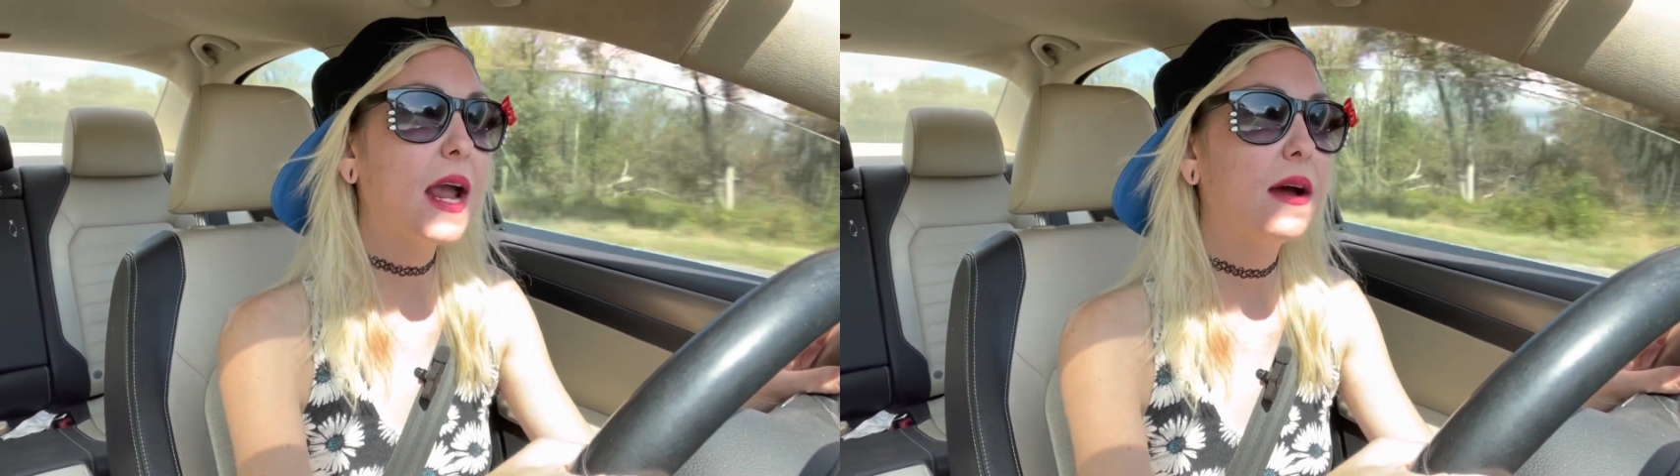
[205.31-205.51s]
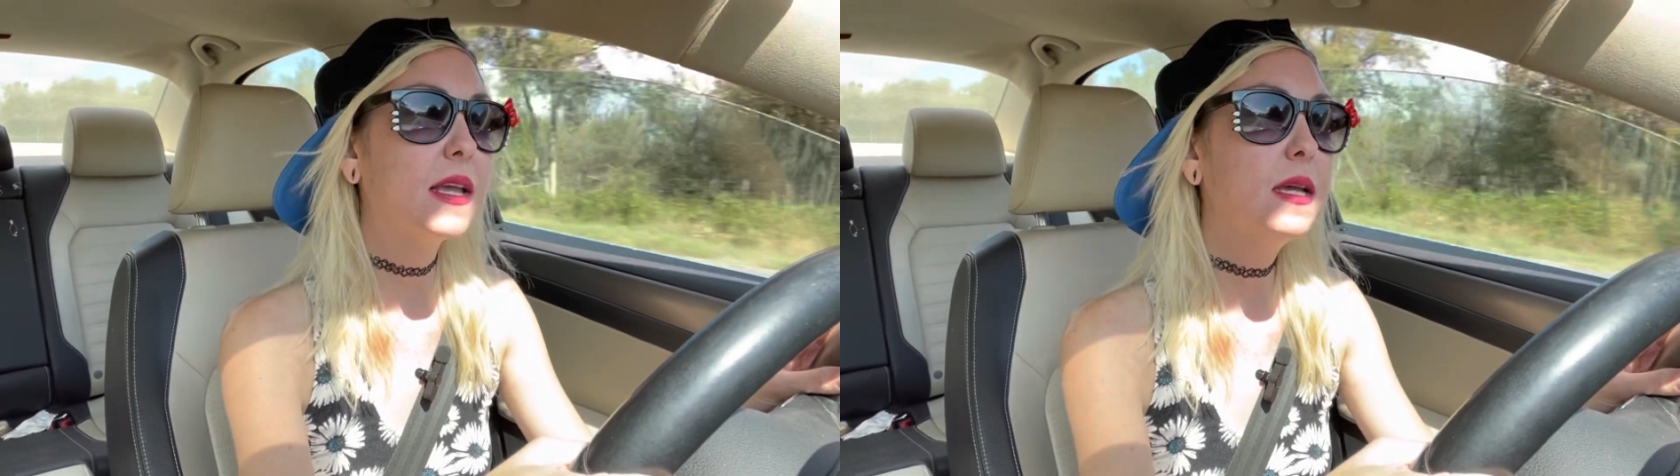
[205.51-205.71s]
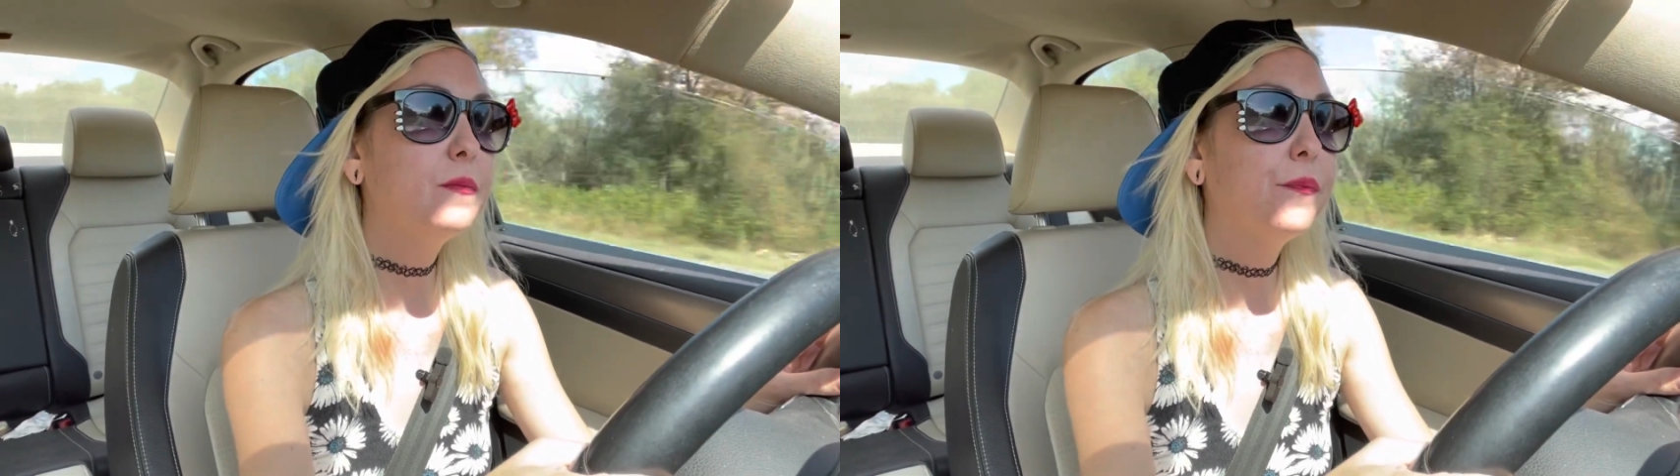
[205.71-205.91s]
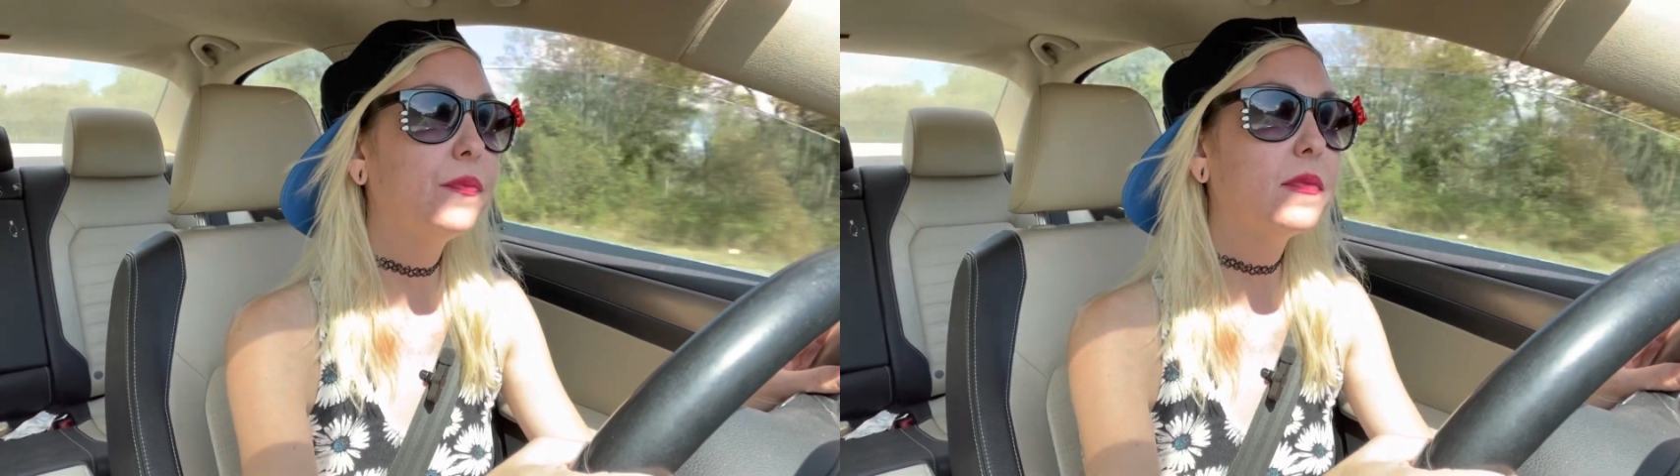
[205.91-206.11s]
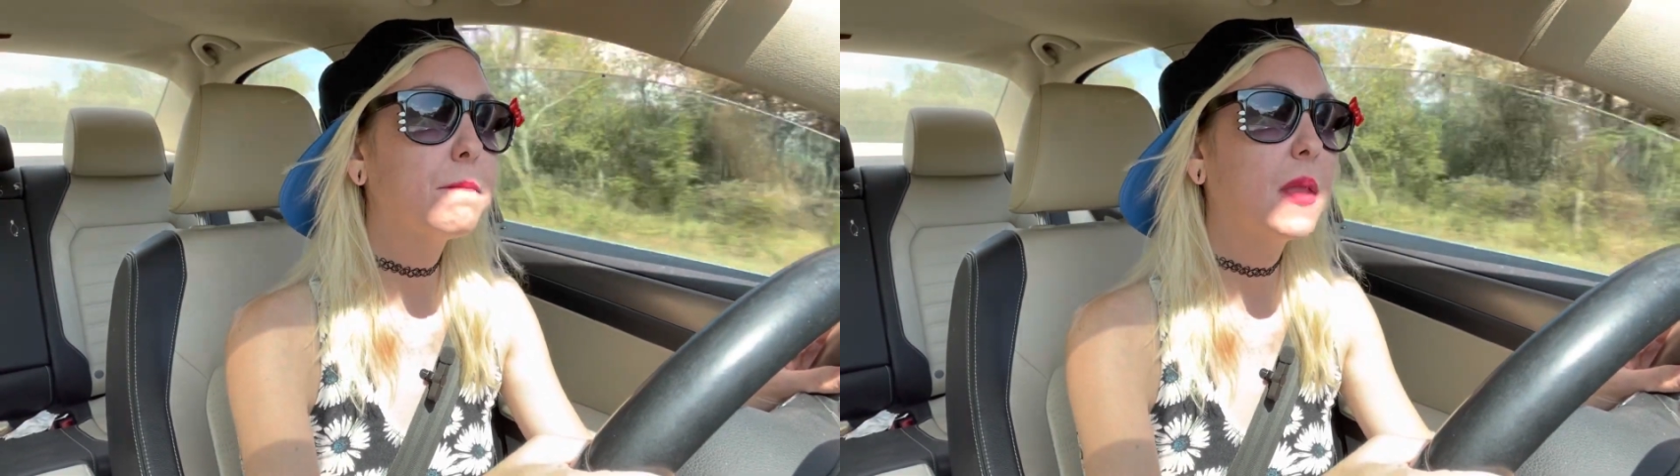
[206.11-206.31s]
county.
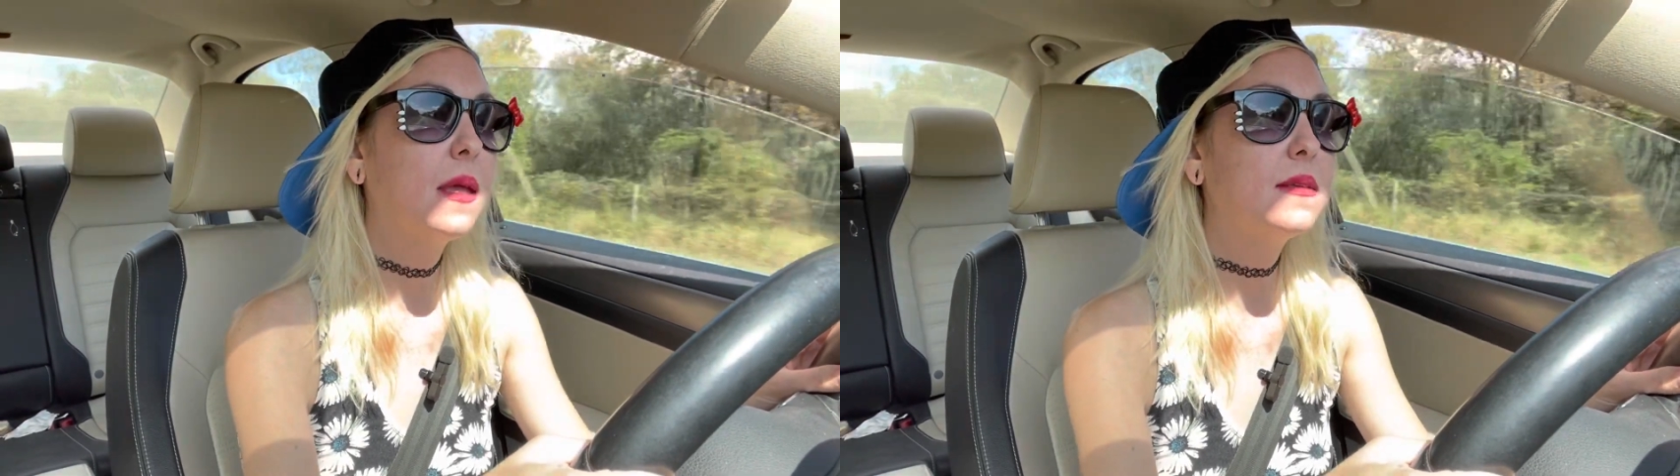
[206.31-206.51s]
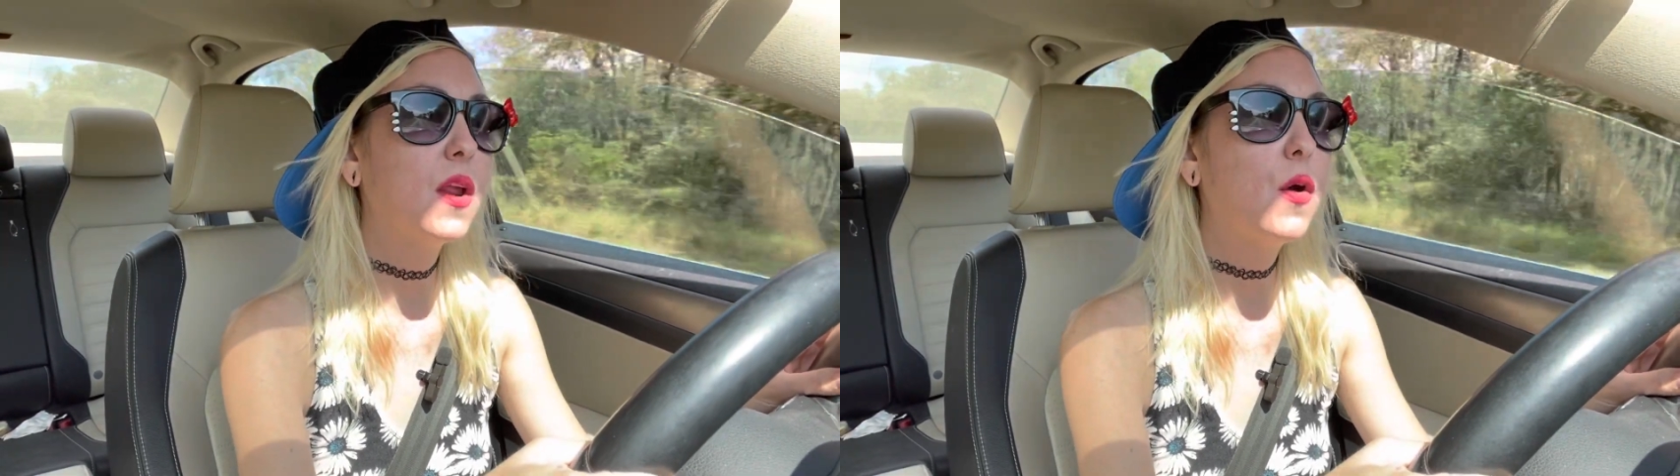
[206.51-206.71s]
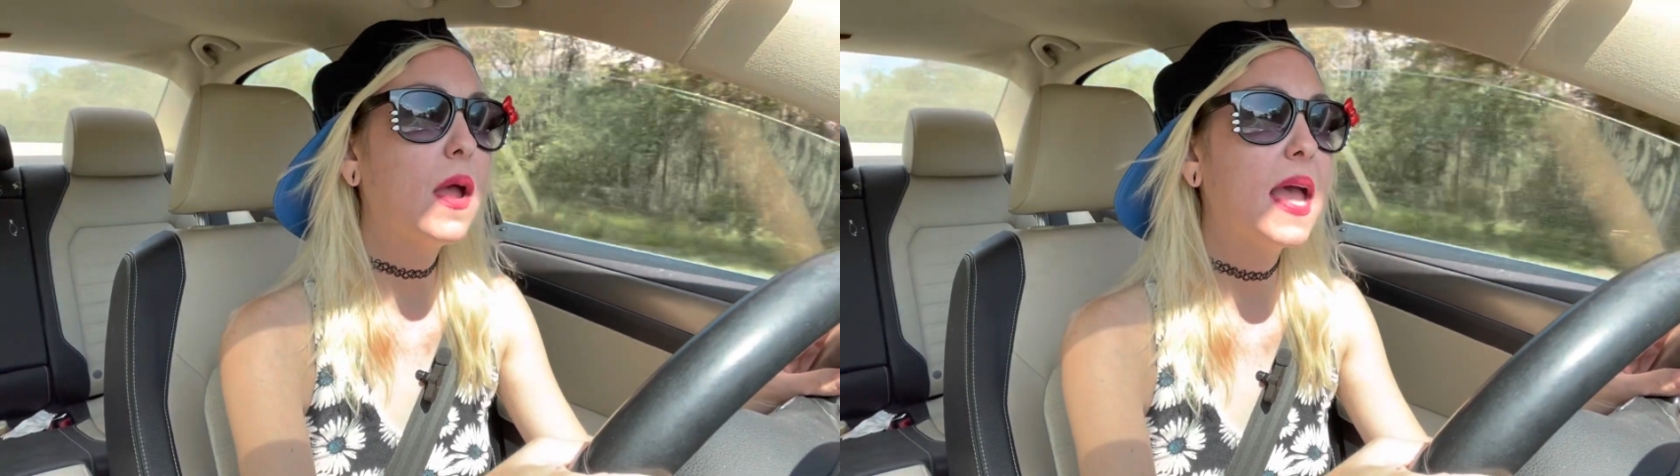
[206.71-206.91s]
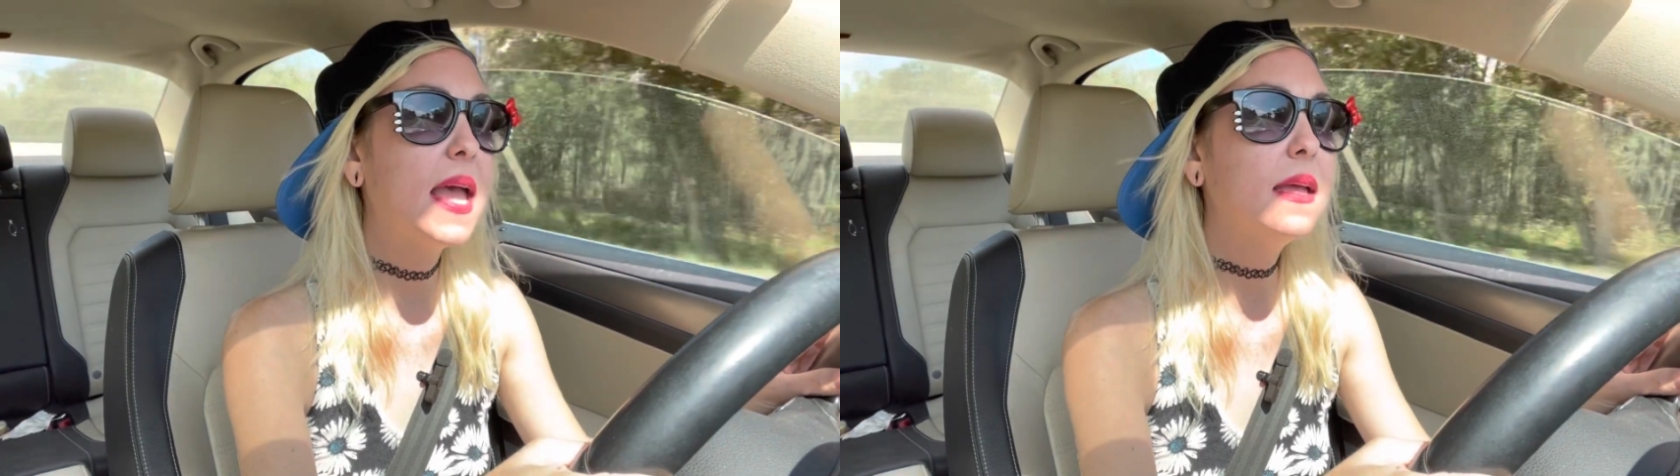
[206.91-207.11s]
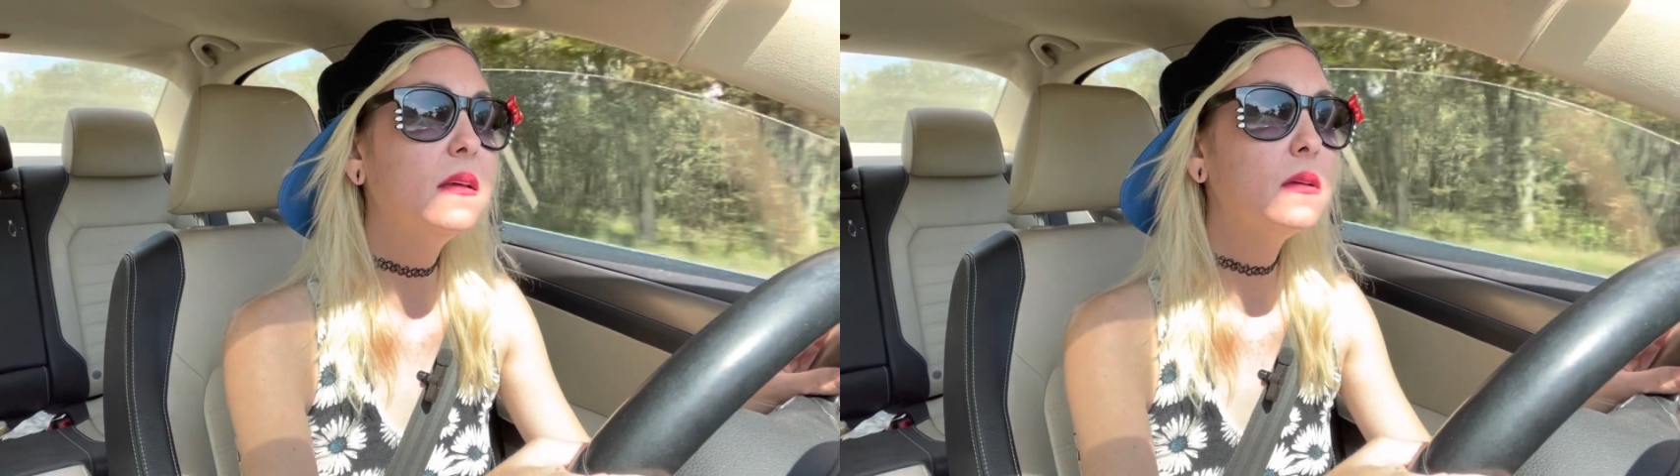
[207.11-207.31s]
And I said,
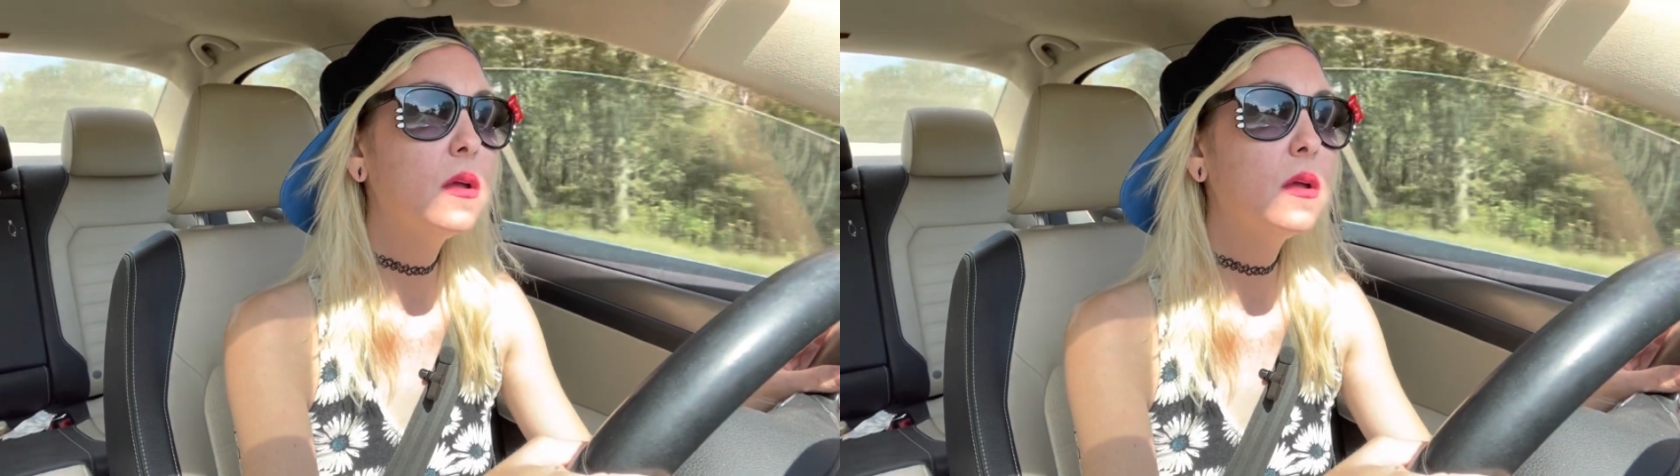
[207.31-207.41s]
okay,